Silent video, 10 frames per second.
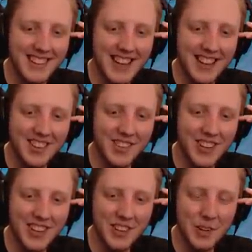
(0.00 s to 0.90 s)
Okay, so
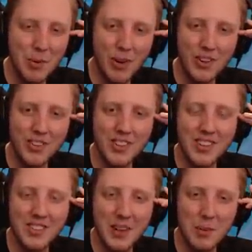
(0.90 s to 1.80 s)
we're gonna do the portals because it
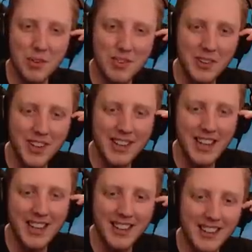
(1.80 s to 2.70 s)
seems like most of you wanted
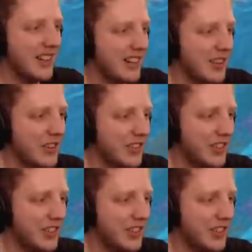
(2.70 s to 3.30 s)
that. I have it all